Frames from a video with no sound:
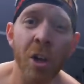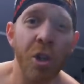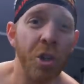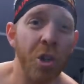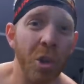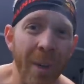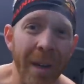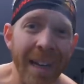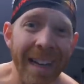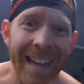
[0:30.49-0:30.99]

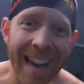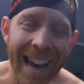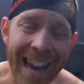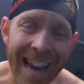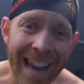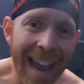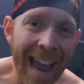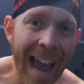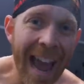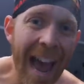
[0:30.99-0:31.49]
doing
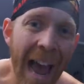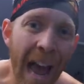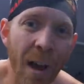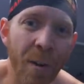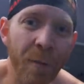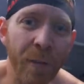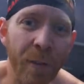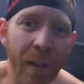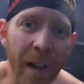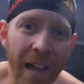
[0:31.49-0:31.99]
a
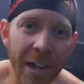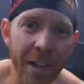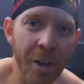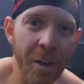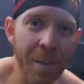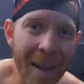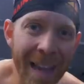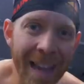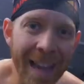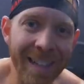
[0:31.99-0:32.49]
half
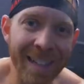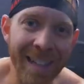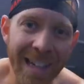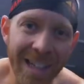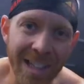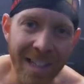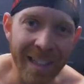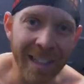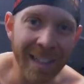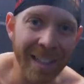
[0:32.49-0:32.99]
Ironman
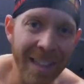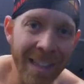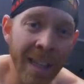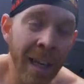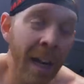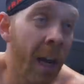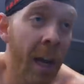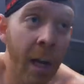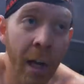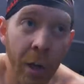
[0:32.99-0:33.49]
distance.
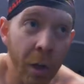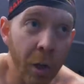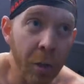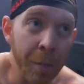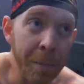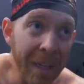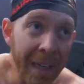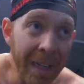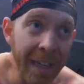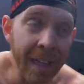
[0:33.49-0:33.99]

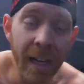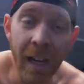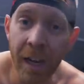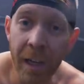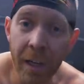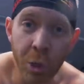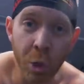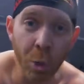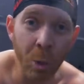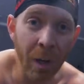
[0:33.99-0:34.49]
Could be
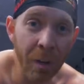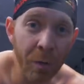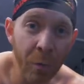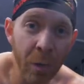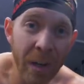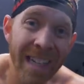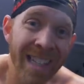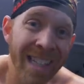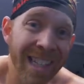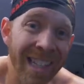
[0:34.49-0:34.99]
12
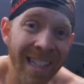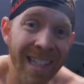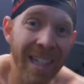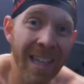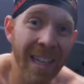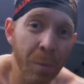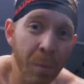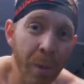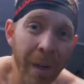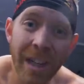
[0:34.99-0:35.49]
weeks,
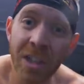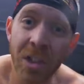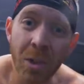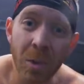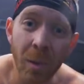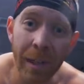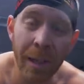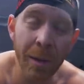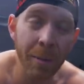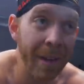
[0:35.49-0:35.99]
16 weeks,
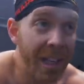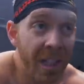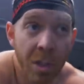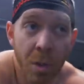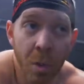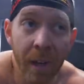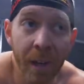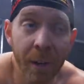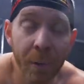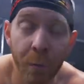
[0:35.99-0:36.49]
20 weeks,
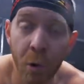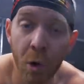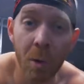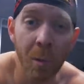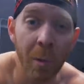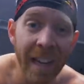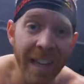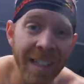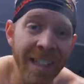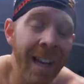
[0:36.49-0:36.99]

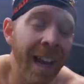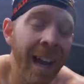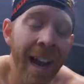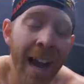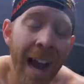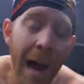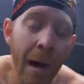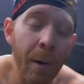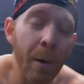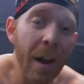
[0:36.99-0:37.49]
24 weeks.
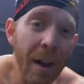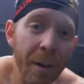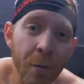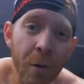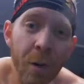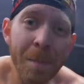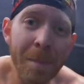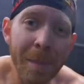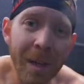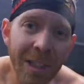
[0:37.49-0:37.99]

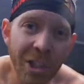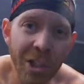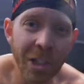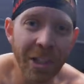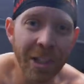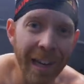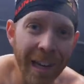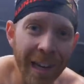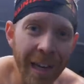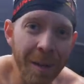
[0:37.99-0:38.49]
However much
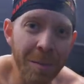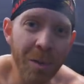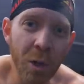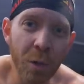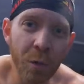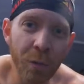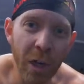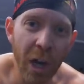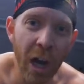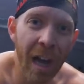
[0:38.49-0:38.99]
time
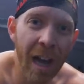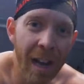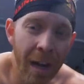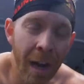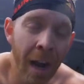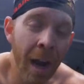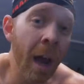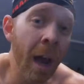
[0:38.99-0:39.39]
you've got,